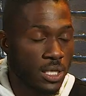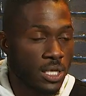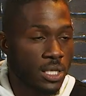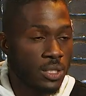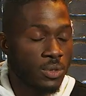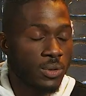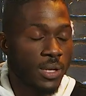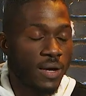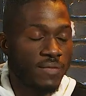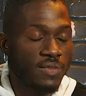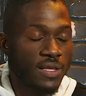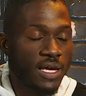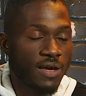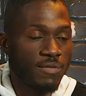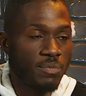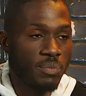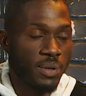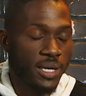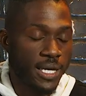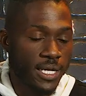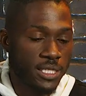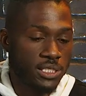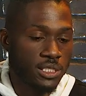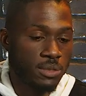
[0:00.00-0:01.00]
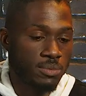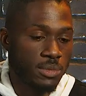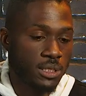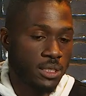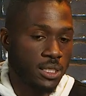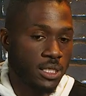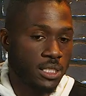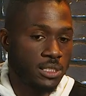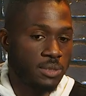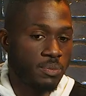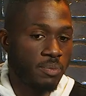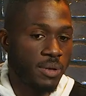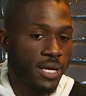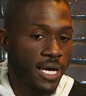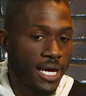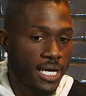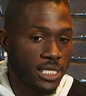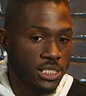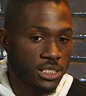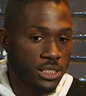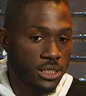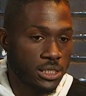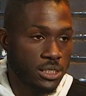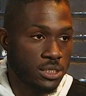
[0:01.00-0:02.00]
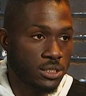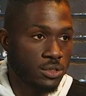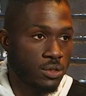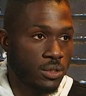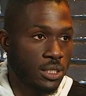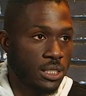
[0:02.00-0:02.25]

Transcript: you have to have passion, because passion is going